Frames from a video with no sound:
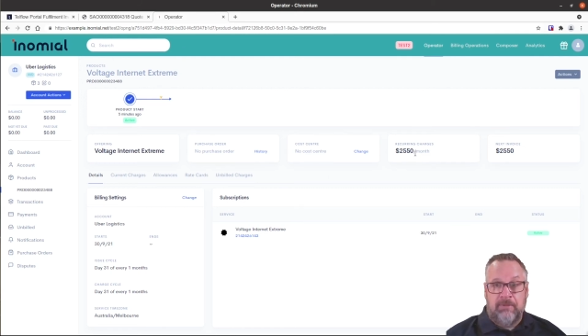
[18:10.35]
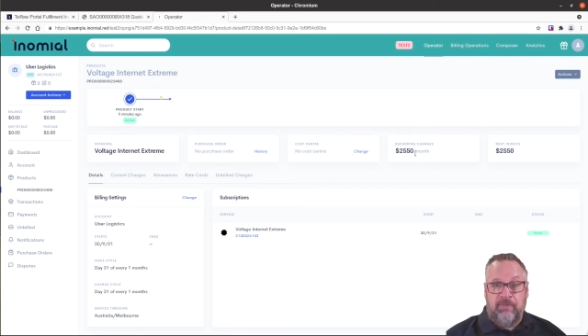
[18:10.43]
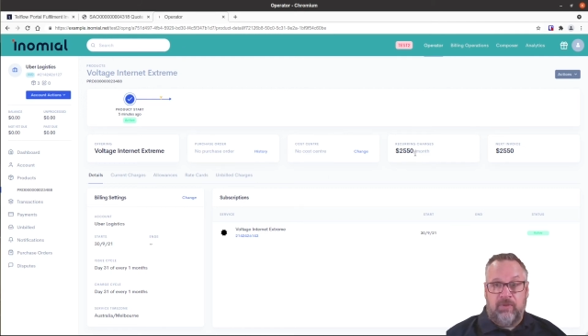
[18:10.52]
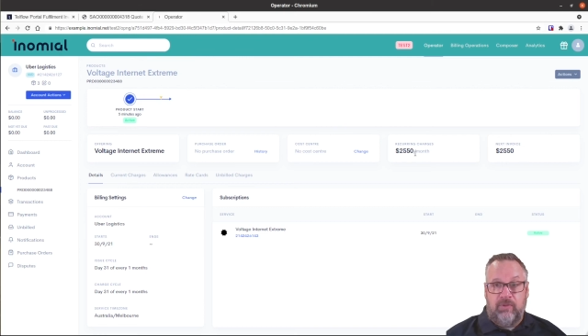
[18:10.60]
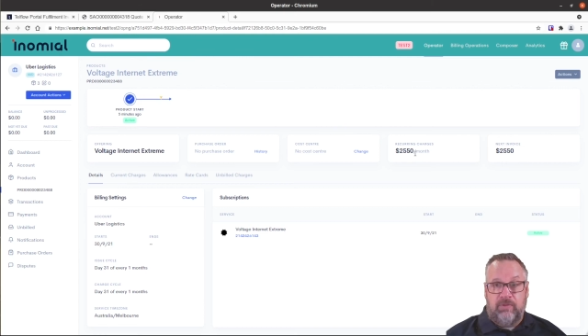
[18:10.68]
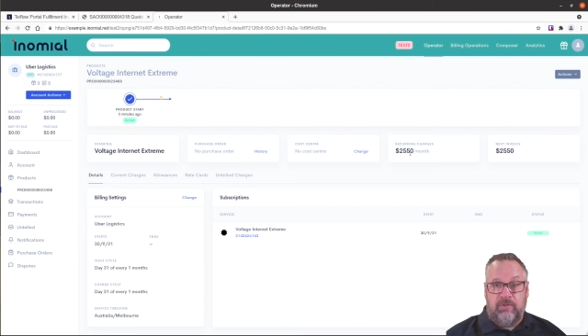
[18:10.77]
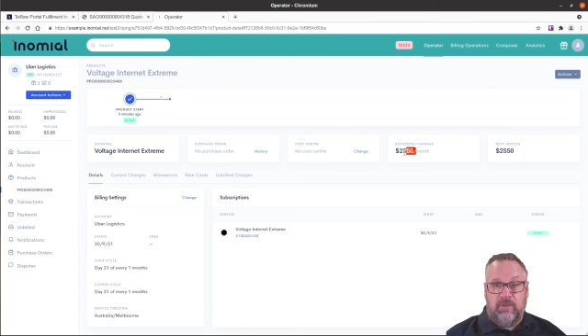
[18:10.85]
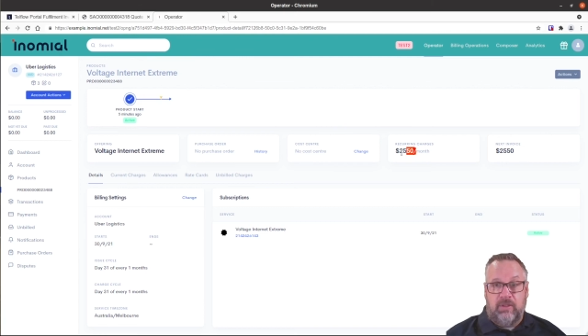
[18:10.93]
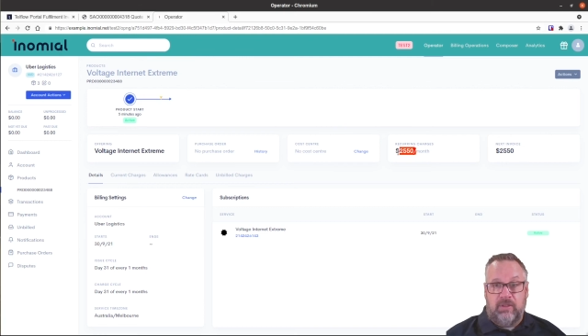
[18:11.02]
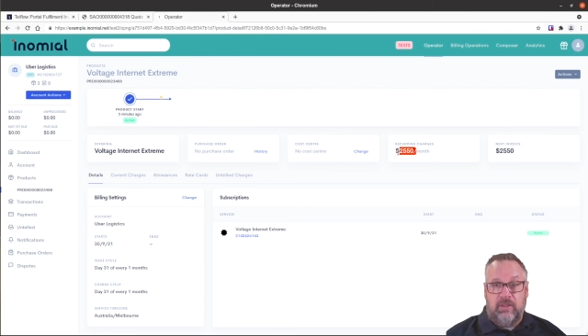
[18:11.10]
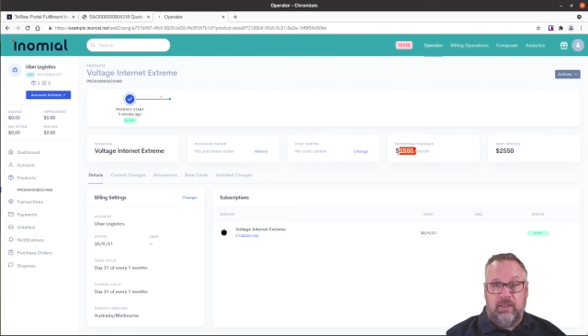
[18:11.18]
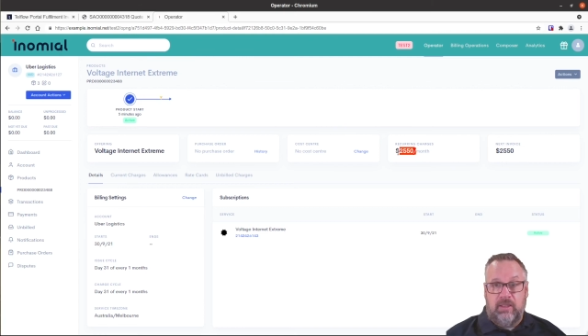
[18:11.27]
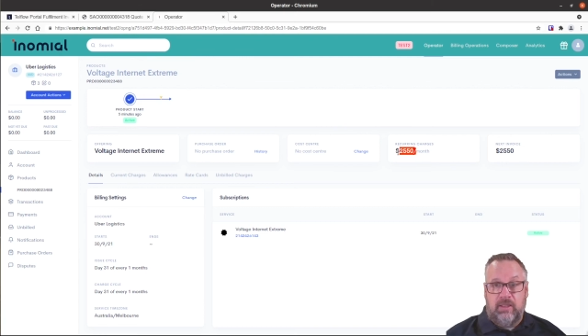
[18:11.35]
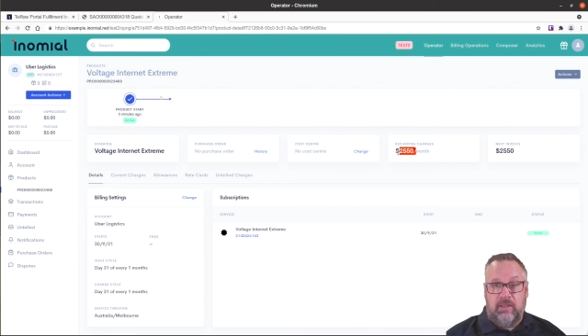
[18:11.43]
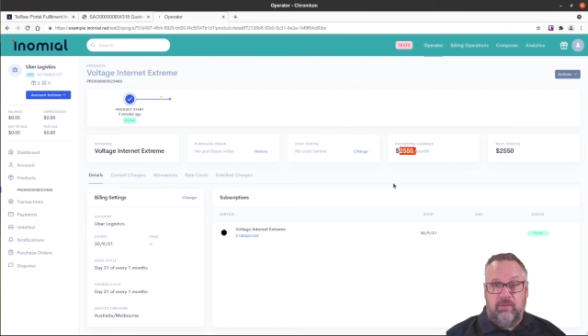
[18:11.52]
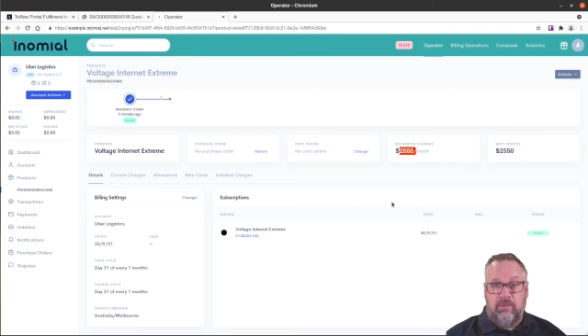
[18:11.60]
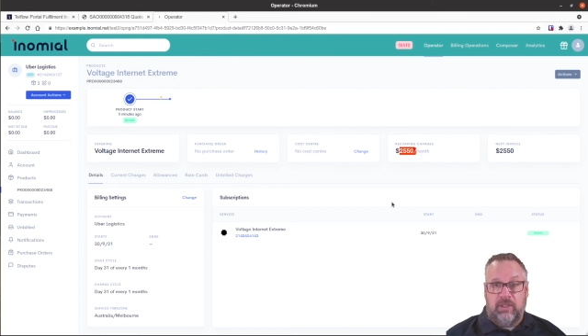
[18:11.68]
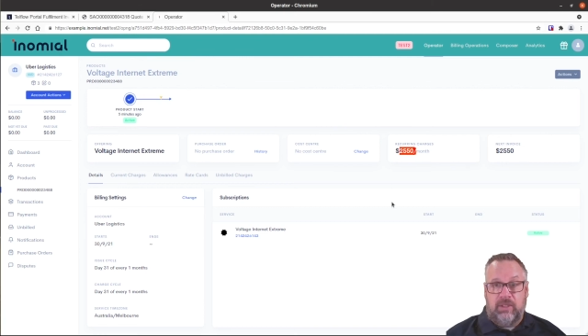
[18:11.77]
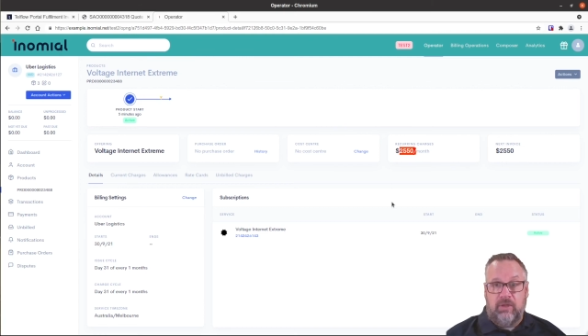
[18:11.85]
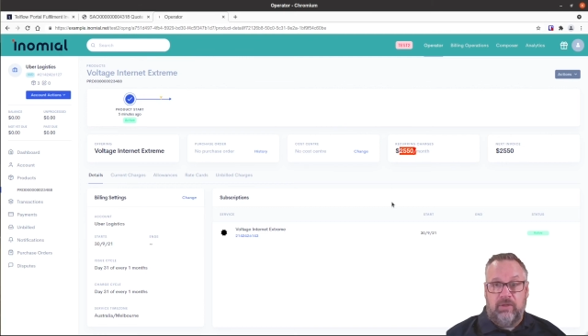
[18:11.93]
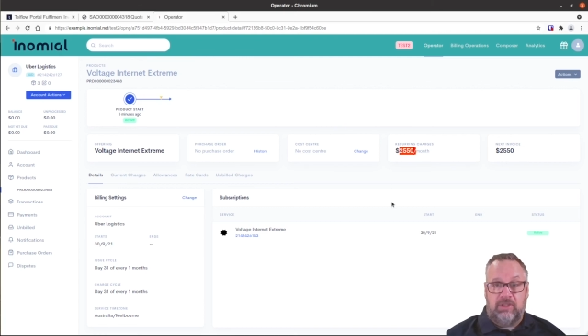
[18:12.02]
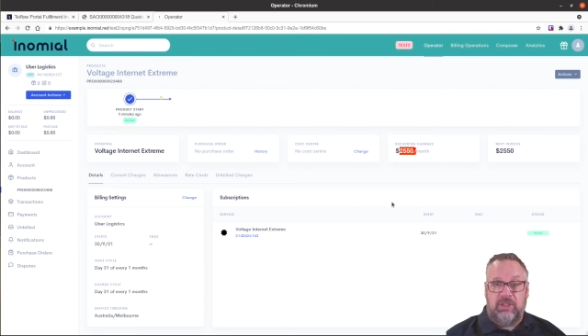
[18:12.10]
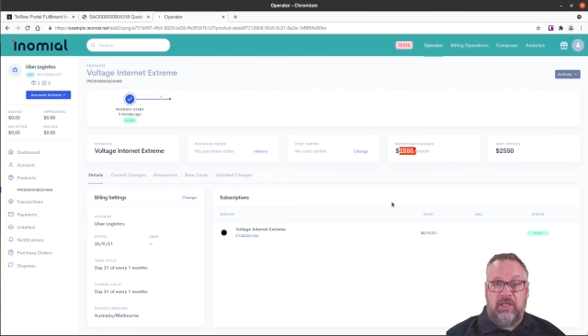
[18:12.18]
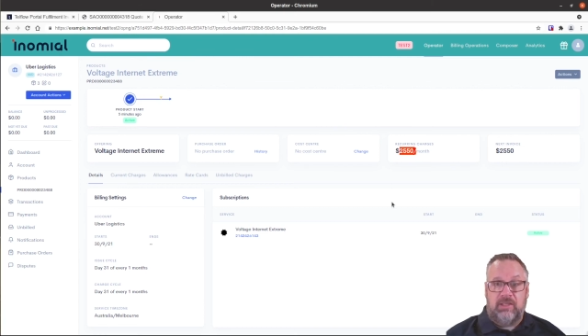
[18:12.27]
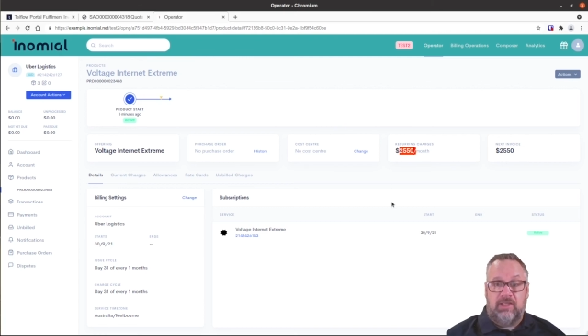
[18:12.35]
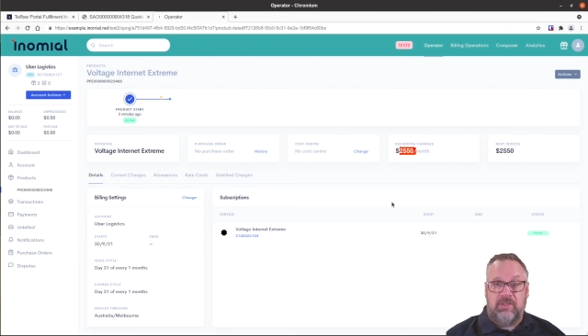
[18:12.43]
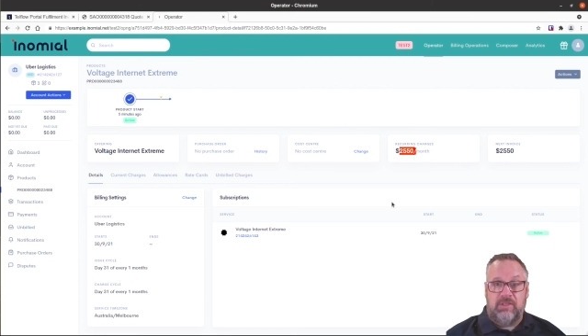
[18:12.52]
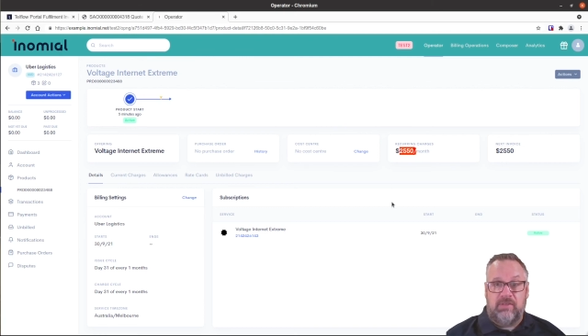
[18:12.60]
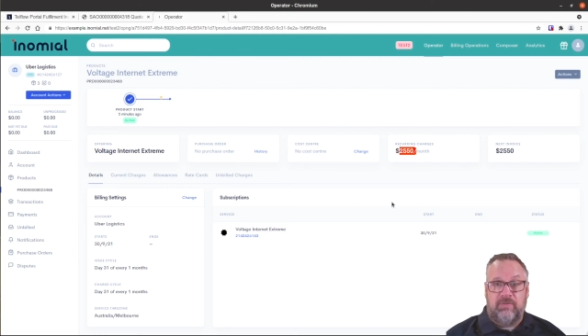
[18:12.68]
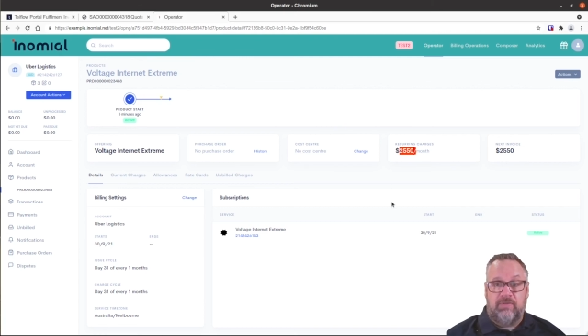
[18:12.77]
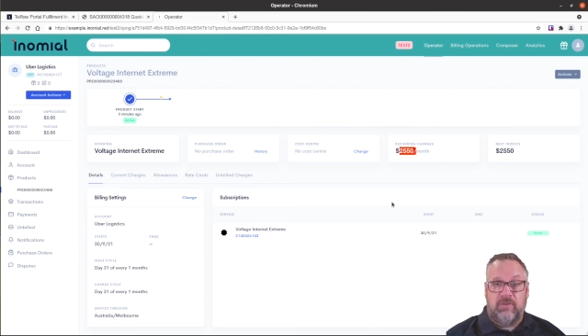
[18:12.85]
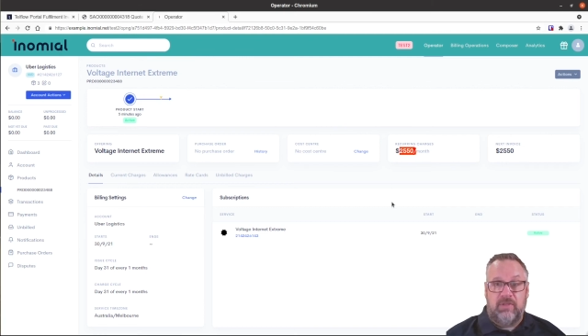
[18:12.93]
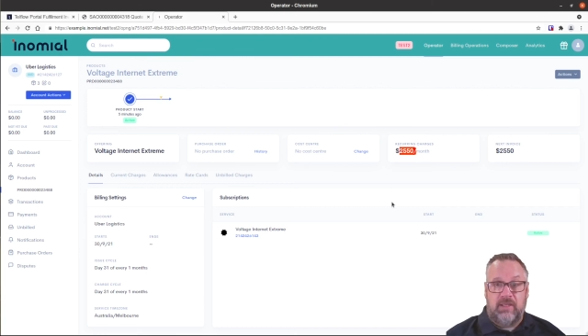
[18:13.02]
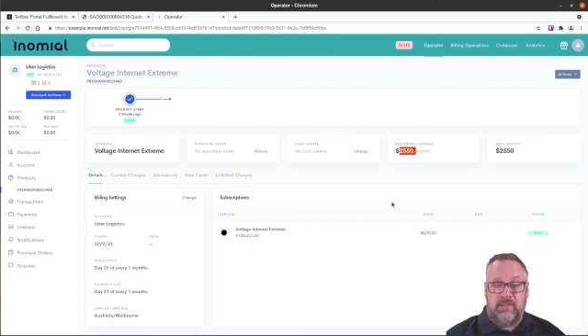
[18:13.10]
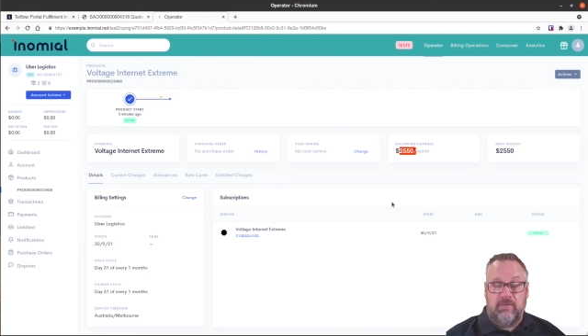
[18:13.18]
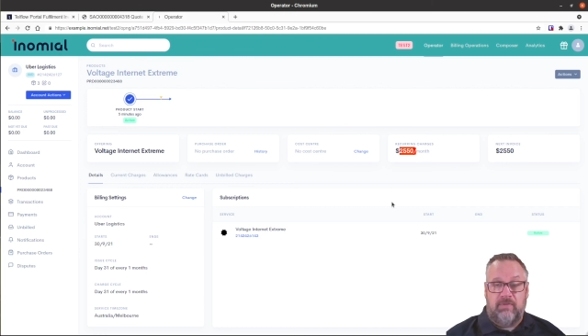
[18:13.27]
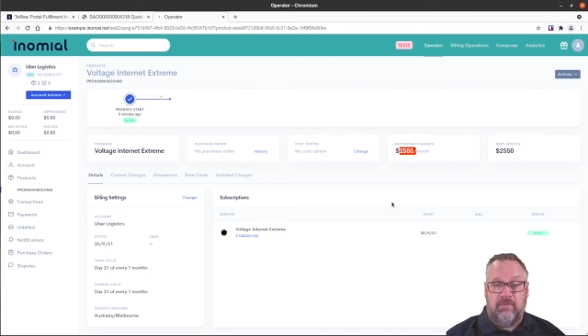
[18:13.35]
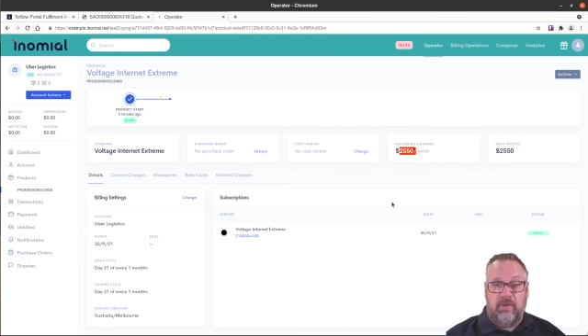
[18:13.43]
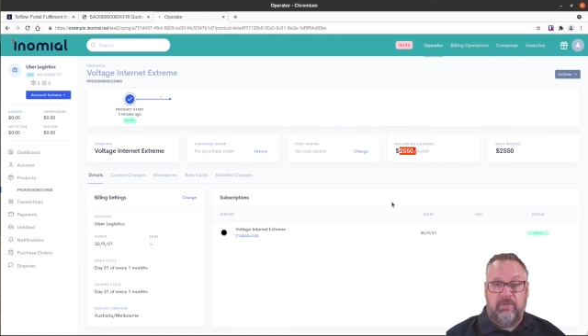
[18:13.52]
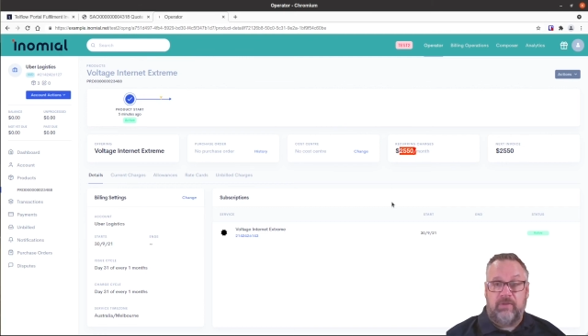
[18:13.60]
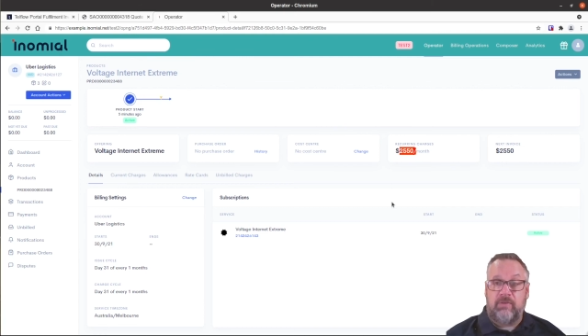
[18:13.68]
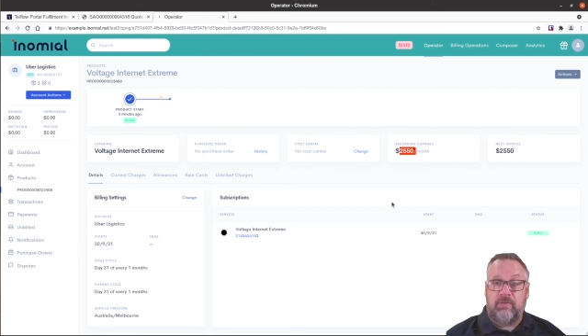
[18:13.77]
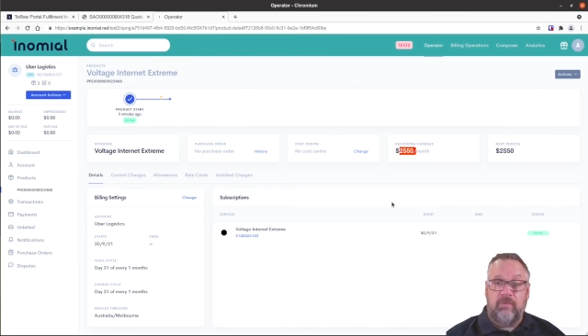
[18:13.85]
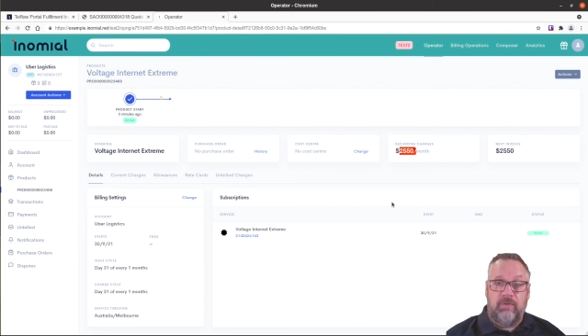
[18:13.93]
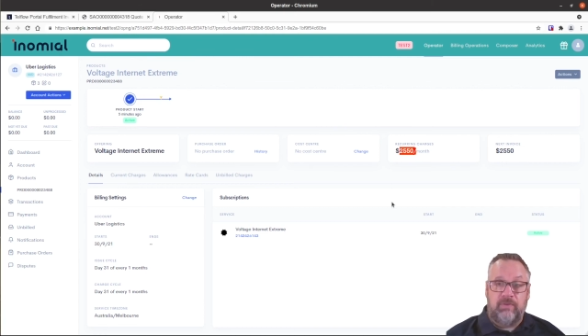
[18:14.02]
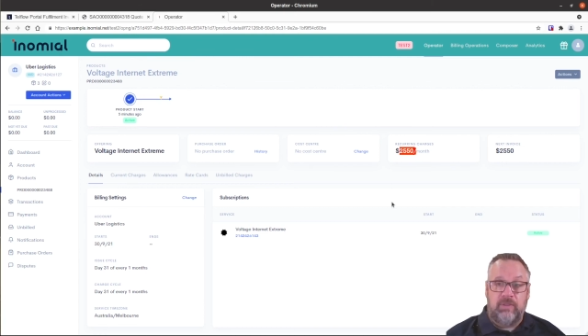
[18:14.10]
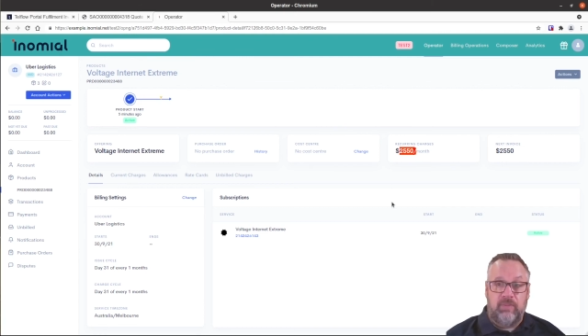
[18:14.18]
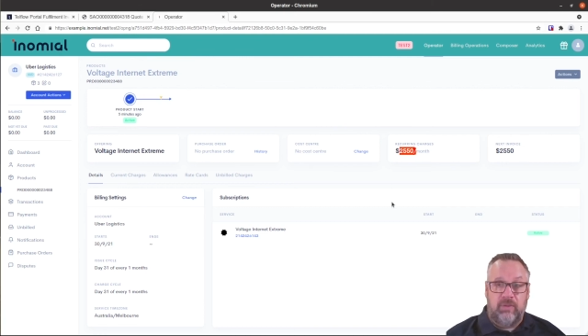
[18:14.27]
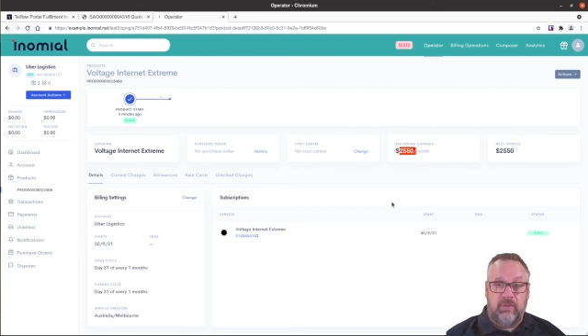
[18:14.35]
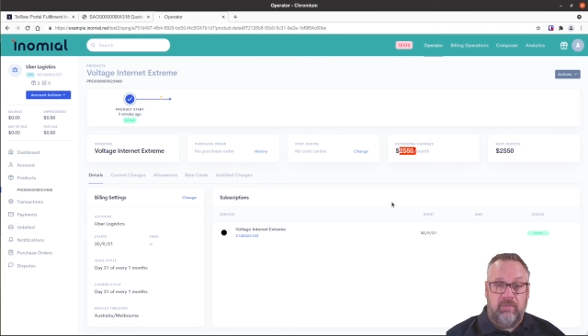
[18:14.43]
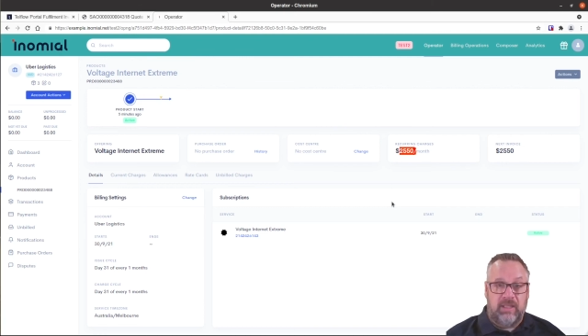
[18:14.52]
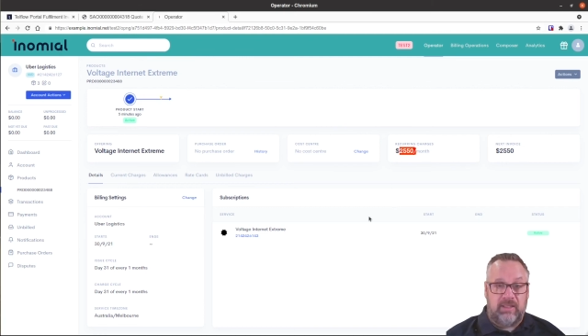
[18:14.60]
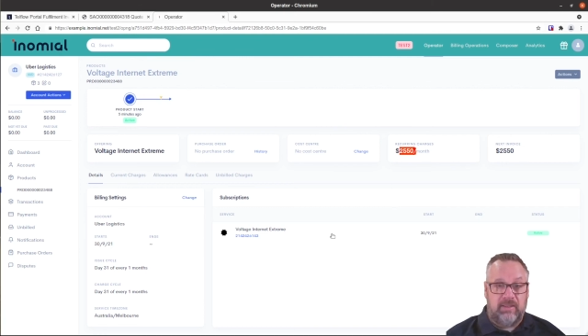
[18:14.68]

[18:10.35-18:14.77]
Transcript: We've got recurring charges of $2,550 per month,